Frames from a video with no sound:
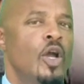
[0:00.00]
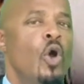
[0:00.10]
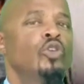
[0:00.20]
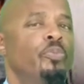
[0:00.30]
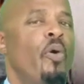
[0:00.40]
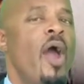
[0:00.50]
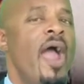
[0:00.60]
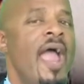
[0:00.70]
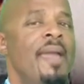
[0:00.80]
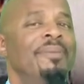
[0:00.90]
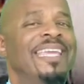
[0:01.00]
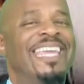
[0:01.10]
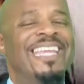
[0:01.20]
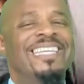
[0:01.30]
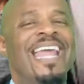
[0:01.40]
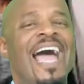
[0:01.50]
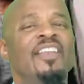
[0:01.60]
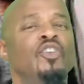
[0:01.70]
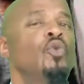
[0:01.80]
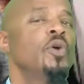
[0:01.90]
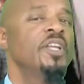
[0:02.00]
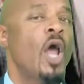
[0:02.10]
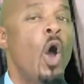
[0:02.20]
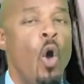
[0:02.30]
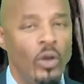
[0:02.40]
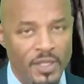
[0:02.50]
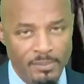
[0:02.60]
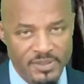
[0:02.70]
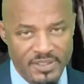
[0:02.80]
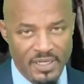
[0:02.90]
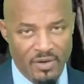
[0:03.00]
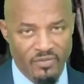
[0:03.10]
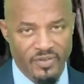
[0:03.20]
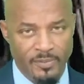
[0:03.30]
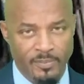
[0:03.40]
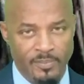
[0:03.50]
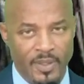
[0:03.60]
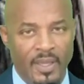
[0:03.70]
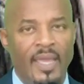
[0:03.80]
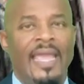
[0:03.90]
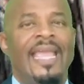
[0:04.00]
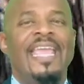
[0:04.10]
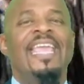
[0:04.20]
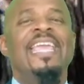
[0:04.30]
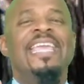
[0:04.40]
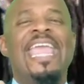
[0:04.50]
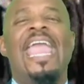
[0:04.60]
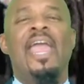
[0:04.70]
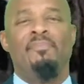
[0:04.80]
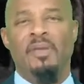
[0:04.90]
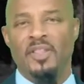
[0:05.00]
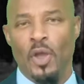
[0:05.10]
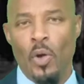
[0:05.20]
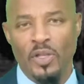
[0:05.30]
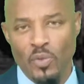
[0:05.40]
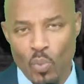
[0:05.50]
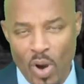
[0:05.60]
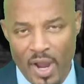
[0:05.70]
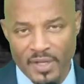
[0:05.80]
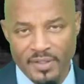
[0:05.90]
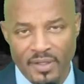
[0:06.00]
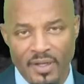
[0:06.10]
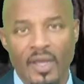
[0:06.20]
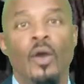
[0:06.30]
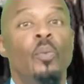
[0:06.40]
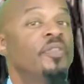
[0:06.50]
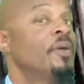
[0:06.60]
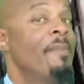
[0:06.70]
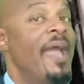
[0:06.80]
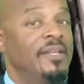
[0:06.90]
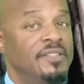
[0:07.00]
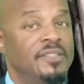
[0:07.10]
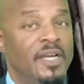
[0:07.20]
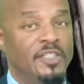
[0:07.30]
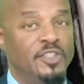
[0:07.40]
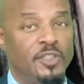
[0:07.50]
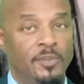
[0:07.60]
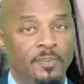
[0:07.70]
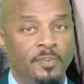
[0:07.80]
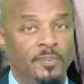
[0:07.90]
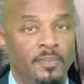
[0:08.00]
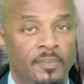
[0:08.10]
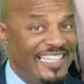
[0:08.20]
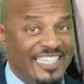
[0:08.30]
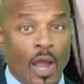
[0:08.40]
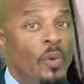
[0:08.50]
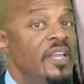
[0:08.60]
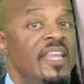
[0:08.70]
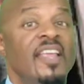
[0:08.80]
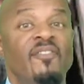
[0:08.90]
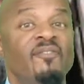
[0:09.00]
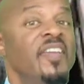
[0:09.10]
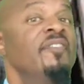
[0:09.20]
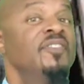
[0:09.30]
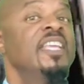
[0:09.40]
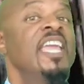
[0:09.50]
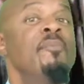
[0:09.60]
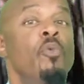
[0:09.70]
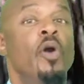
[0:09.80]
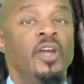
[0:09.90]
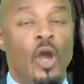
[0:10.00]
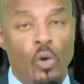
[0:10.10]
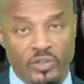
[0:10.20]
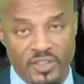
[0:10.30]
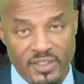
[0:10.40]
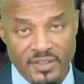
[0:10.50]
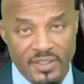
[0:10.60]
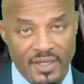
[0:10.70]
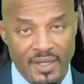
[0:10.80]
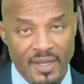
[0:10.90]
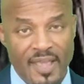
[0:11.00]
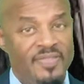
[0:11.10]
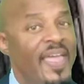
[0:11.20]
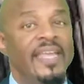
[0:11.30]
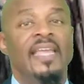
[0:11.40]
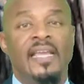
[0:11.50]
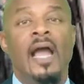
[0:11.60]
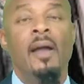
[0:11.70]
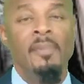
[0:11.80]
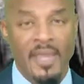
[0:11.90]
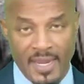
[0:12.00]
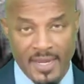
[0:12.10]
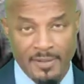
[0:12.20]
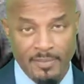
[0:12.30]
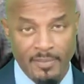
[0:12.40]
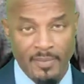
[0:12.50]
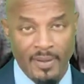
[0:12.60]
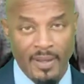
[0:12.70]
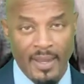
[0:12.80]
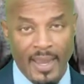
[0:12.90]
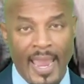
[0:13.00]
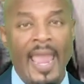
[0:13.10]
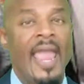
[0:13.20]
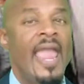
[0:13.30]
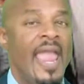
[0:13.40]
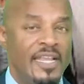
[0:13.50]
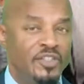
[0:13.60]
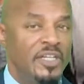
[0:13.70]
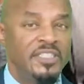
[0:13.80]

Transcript: Coach Prime cannot do it all himself. He can't be the only one with the Midas touch. Now we need 15 more coaches that can come in and,